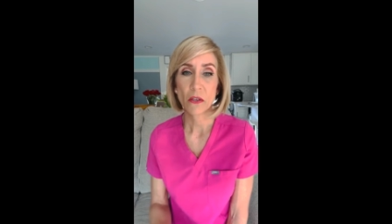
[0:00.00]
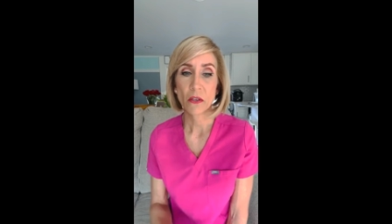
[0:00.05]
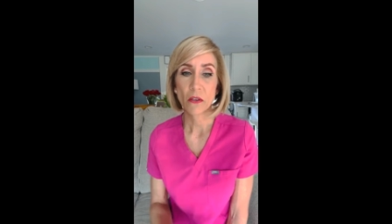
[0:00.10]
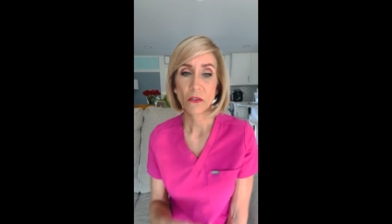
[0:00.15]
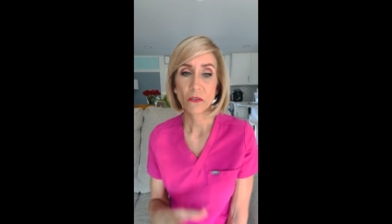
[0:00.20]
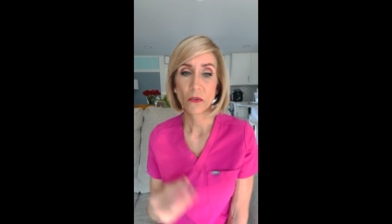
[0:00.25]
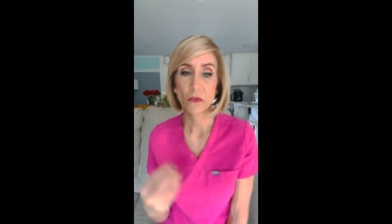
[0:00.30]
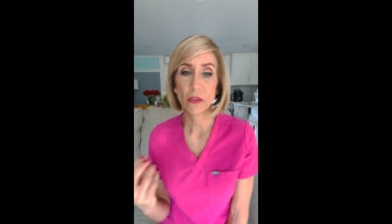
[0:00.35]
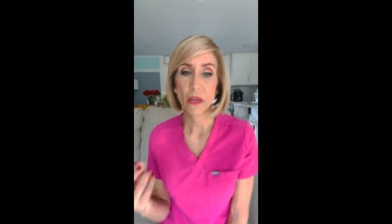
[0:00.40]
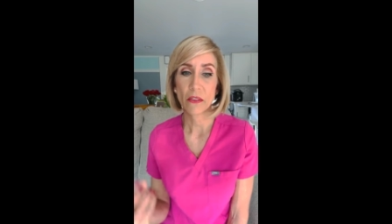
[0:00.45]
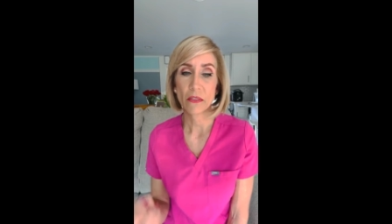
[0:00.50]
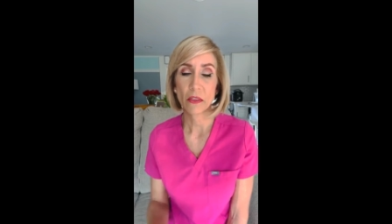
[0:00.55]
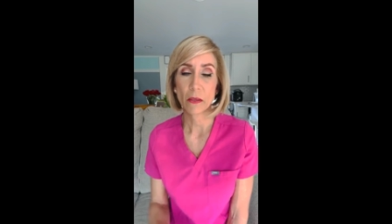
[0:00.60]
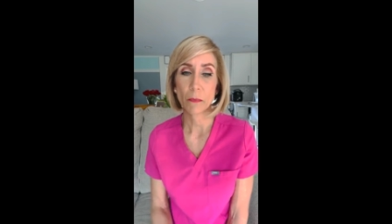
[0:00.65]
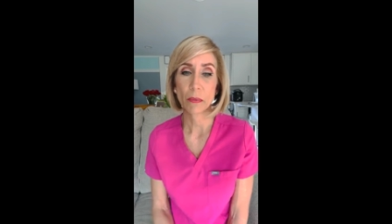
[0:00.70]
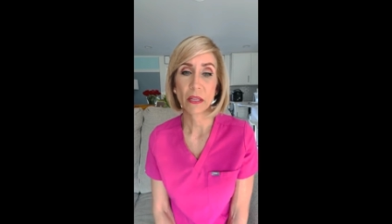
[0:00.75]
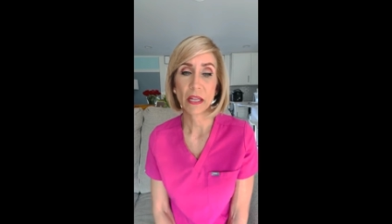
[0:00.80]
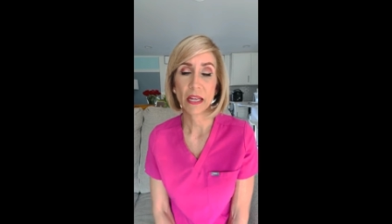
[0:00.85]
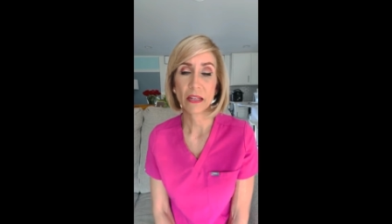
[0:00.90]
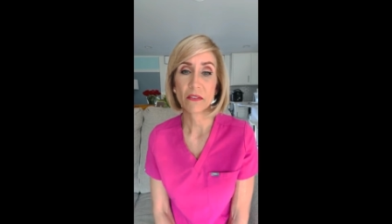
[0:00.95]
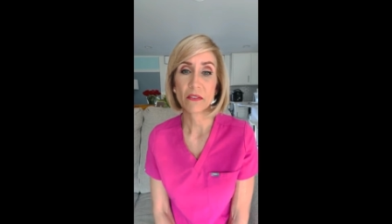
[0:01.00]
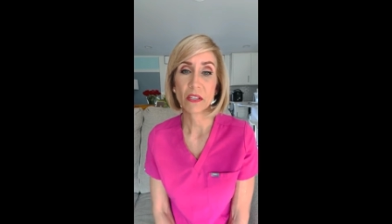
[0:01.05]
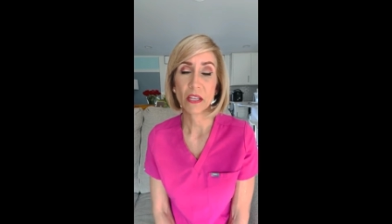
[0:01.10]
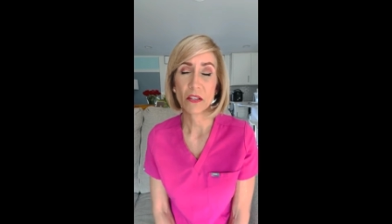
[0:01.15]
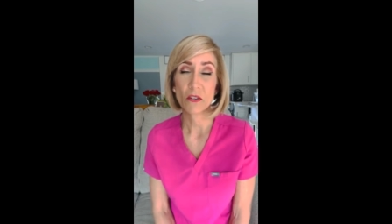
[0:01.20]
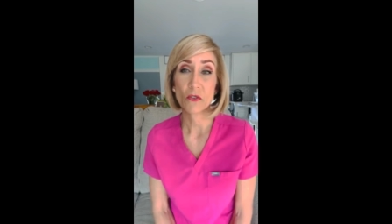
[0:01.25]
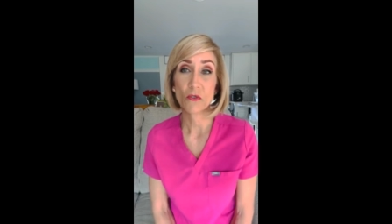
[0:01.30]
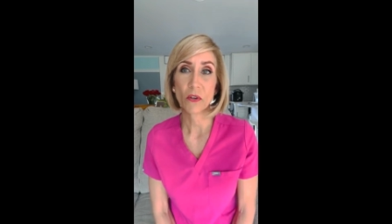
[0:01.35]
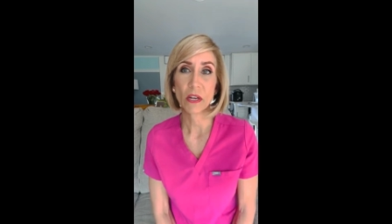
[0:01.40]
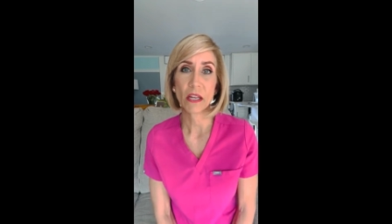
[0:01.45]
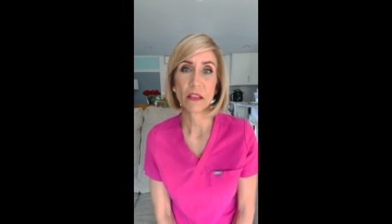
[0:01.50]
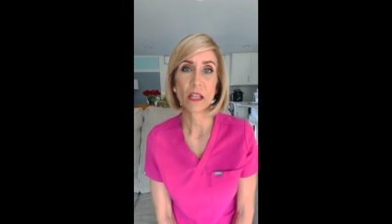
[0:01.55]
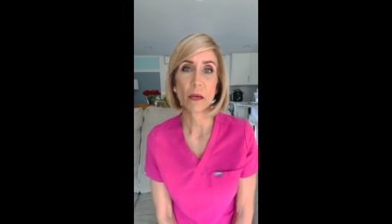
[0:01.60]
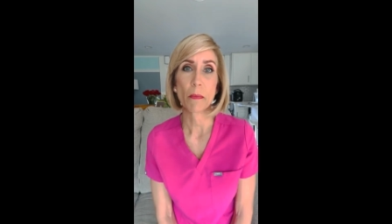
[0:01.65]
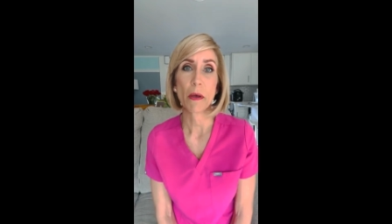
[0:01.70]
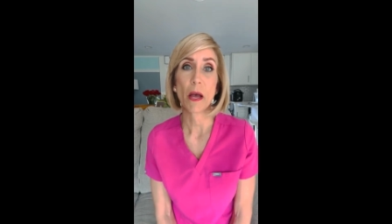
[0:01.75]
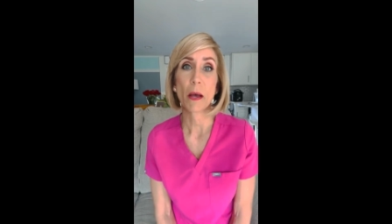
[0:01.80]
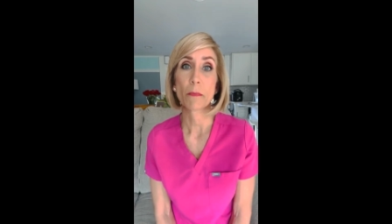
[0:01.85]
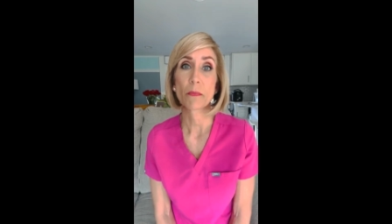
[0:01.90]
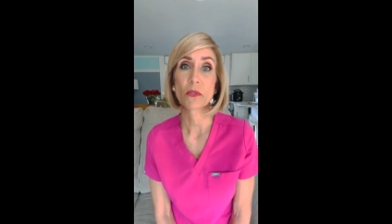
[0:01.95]
so that the plants can drink them
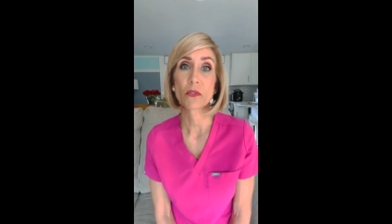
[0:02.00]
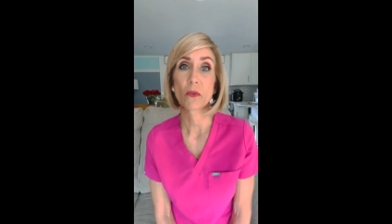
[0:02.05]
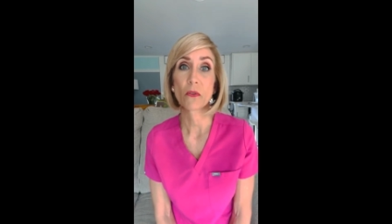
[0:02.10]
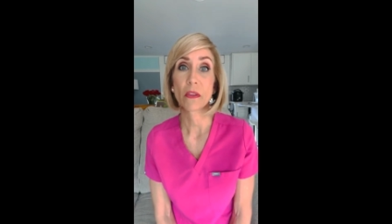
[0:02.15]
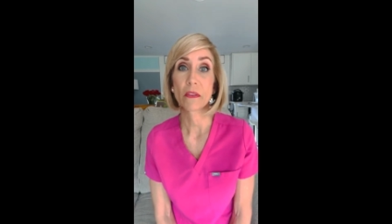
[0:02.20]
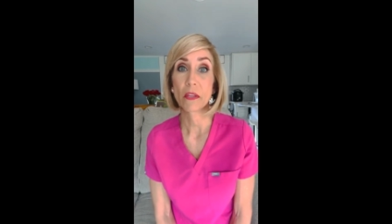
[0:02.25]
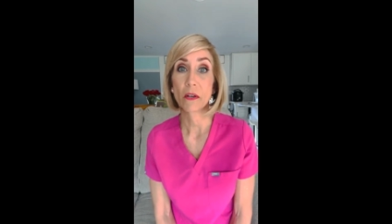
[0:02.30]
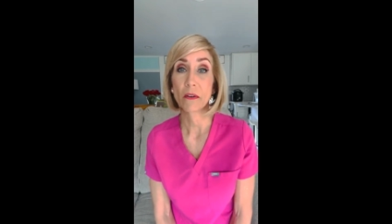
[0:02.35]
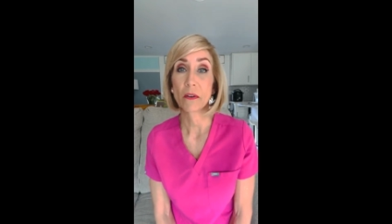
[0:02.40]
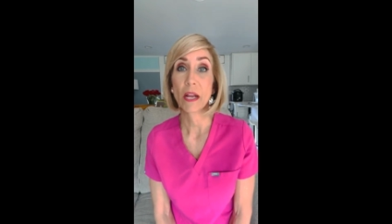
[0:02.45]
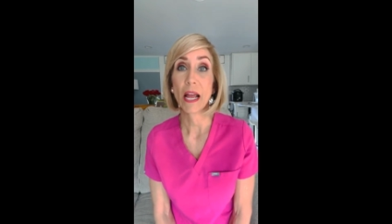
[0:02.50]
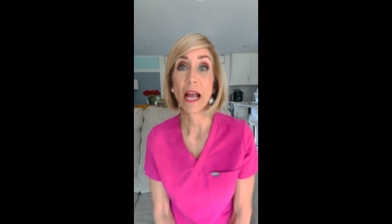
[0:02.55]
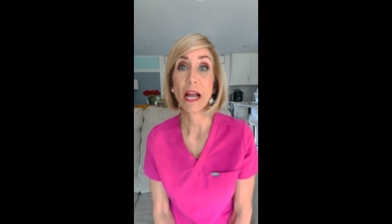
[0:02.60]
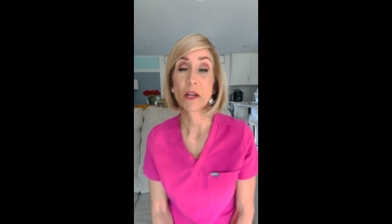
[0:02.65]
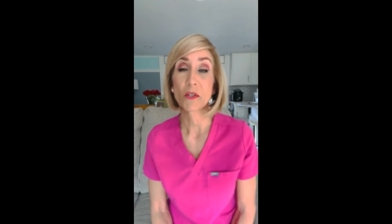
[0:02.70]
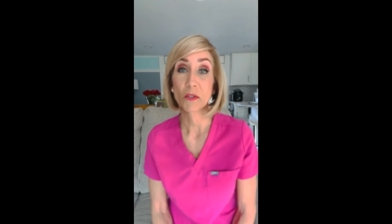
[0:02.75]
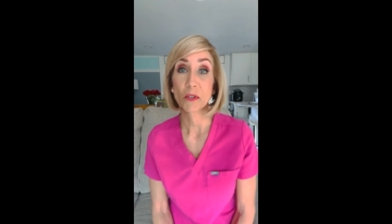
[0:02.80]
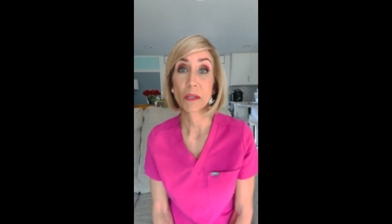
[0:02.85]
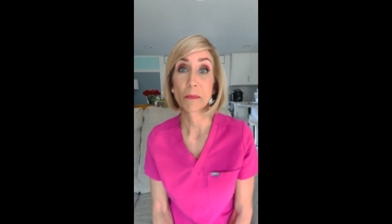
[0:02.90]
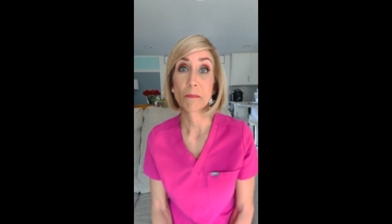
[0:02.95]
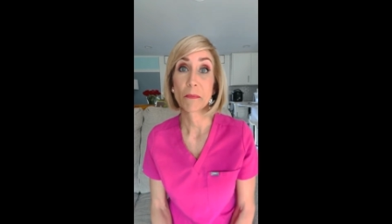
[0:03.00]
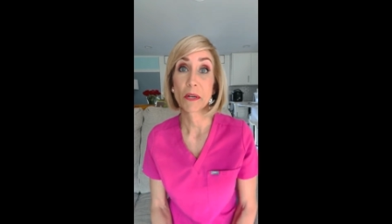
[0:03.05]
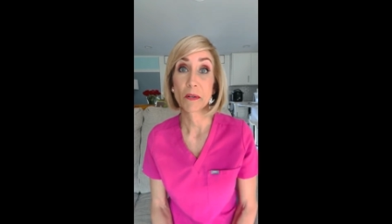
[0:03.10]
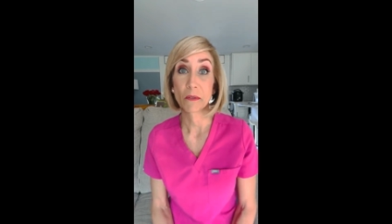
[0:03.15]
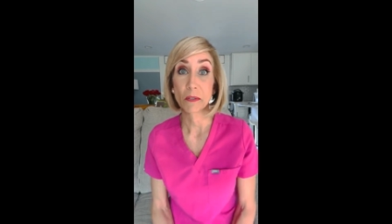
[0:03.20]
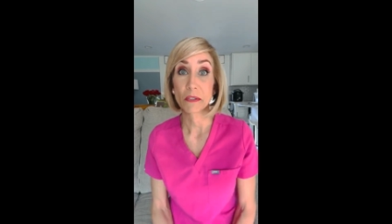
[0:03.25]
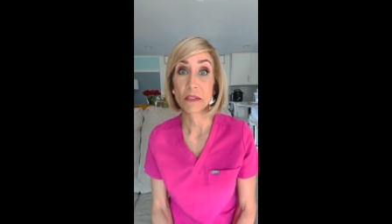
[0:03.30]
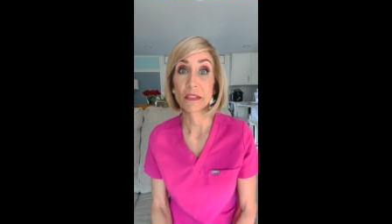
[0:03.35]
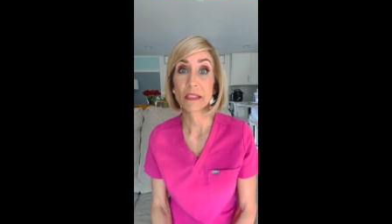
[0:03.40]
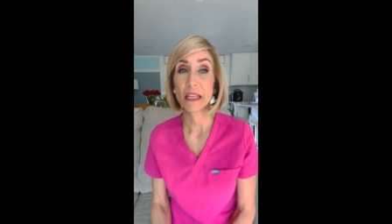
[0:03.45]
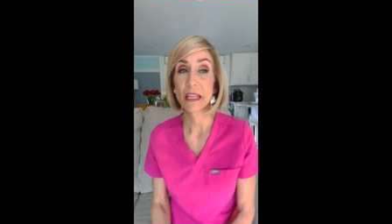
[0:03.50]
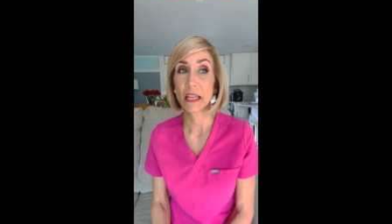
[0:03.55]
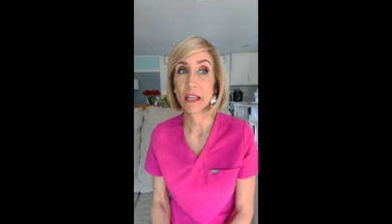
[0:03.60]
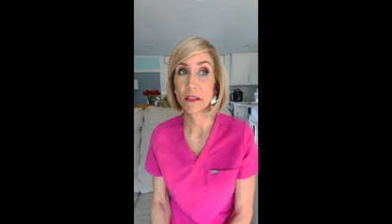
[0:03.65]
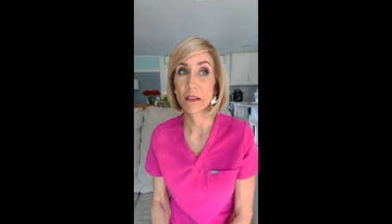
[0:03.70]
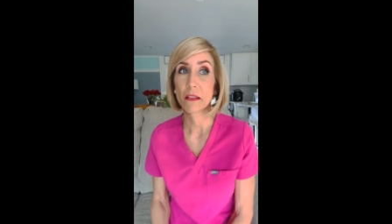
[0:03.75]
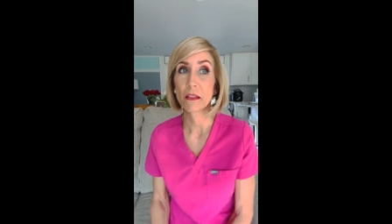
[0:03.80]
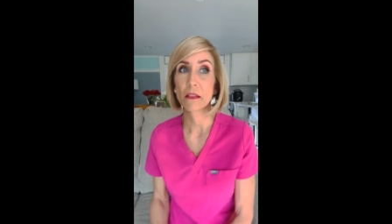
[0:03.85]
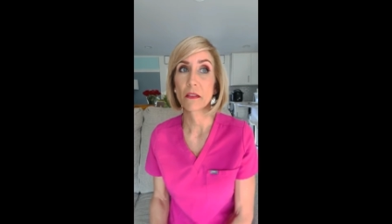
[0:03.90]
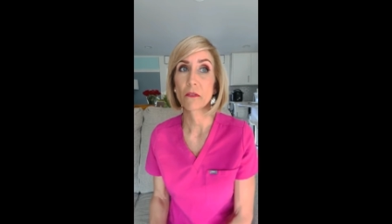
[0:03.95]
up, so that there are actually minerals
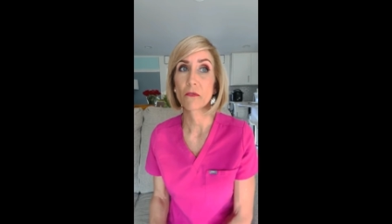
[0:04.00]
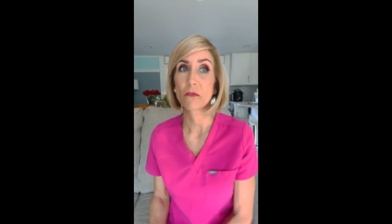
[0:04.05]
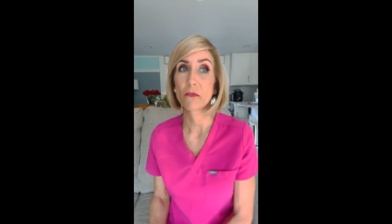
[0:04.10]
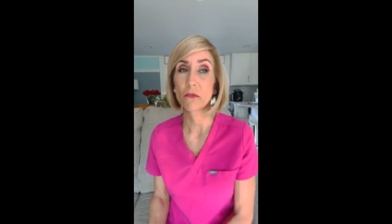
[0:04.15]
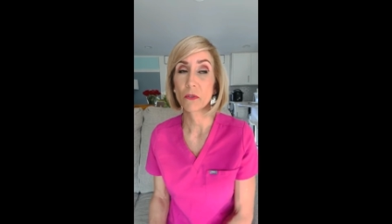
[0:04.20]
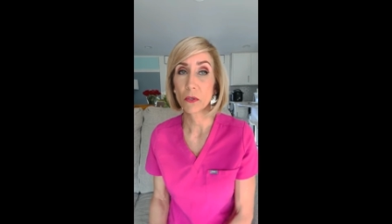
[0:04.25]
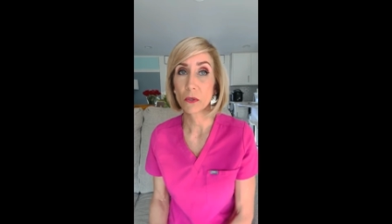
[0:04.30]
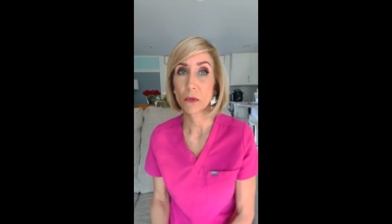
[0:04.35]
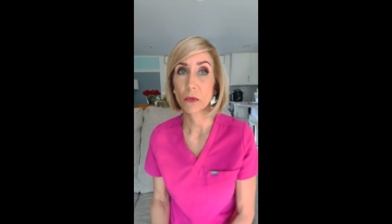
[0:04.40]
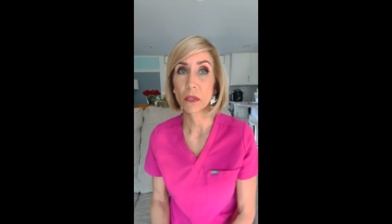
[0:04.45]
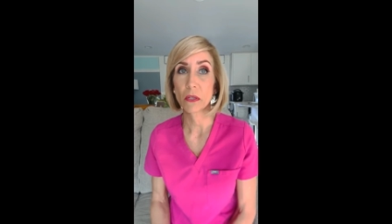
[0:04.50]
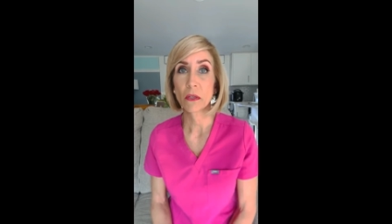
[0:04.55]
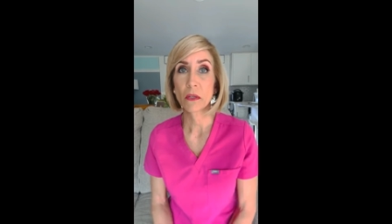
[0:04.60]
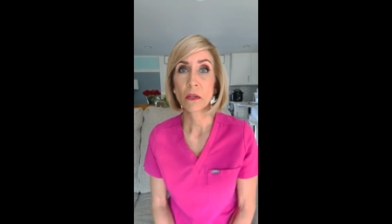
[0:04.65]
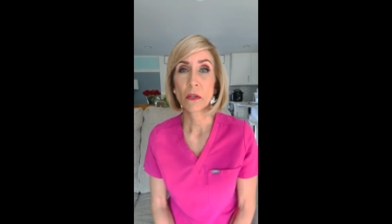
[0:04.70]
in the food.